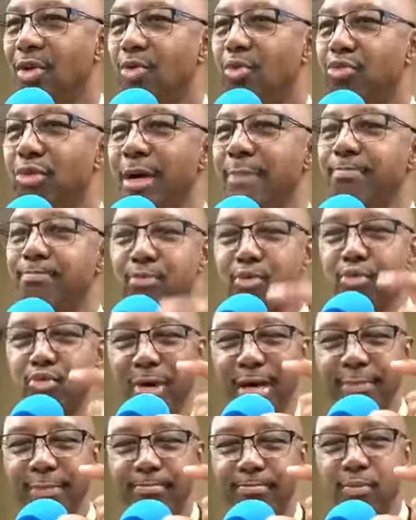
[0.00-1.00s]
What,
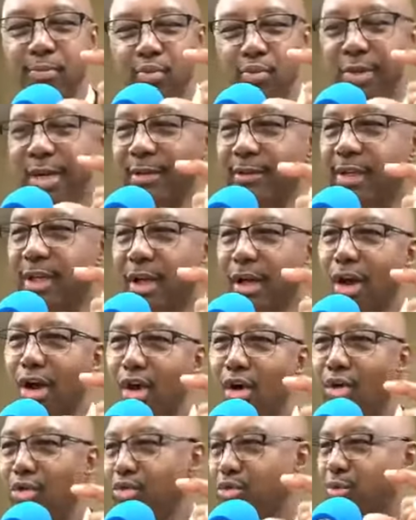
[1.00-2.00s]
what, what
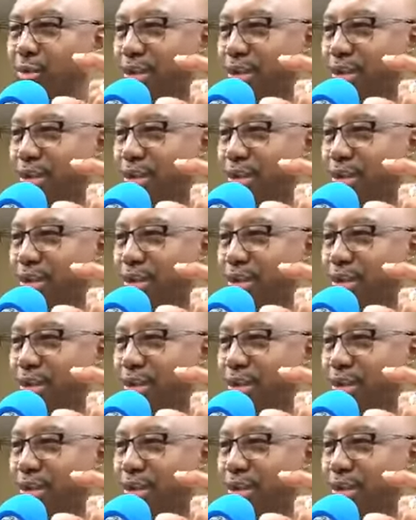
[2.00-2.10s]
clause